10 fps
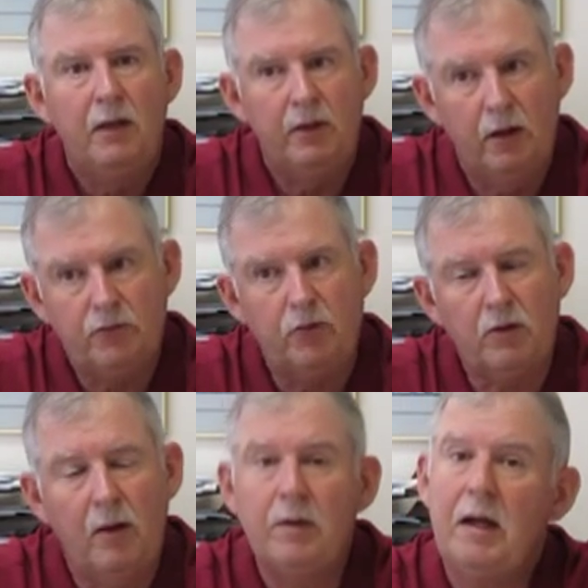the escrow
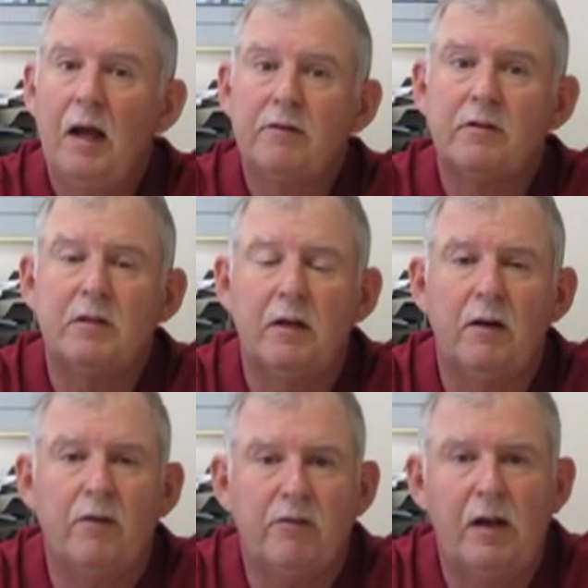company has to send it
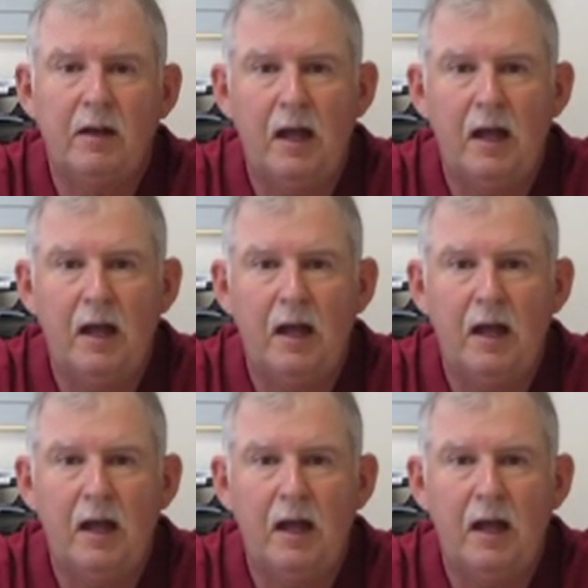to the state of